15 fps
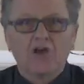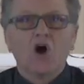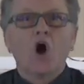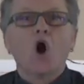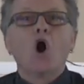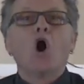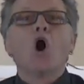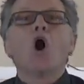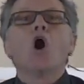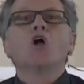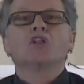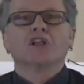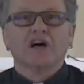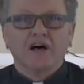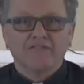
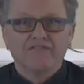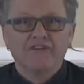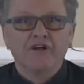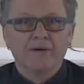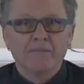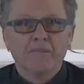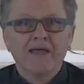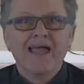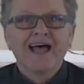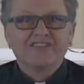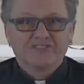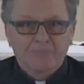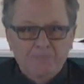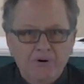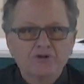all of them as
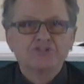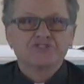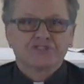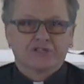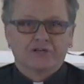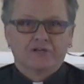a person.